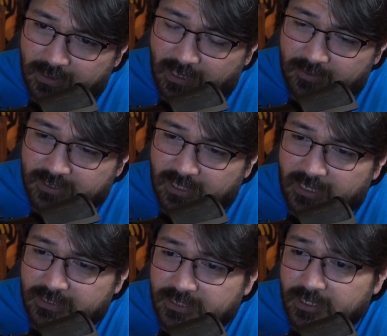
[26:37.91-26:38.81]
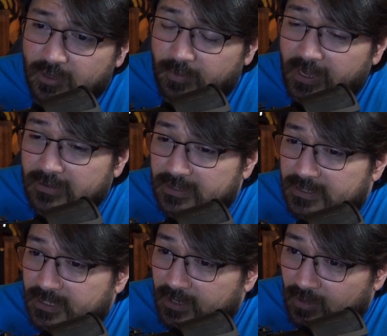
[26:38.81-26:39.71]
I was glad to see her
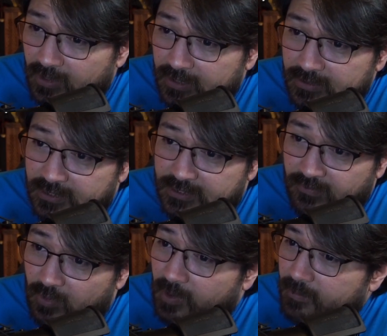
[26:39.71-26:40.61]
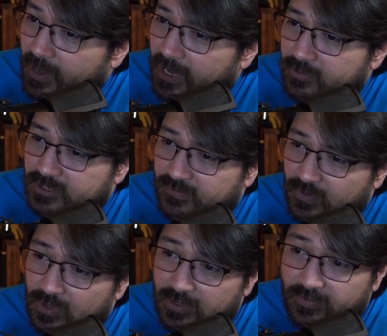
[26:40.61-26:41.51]
paleness and her illness, for my mind was
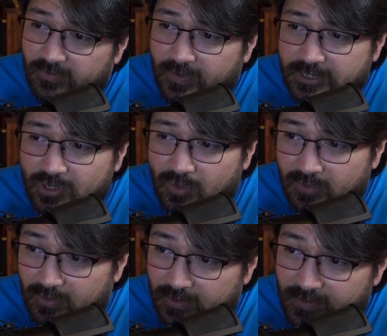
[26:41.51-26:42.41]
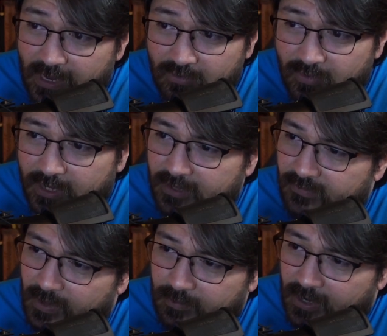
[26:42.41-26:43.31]
full of the fresh horror of that ruddy
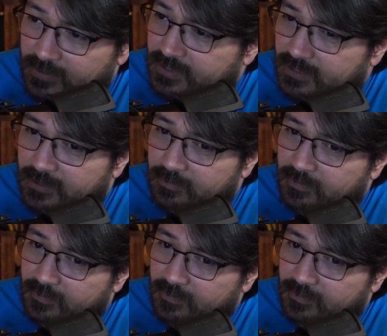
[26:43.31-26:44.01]
vampire sleep.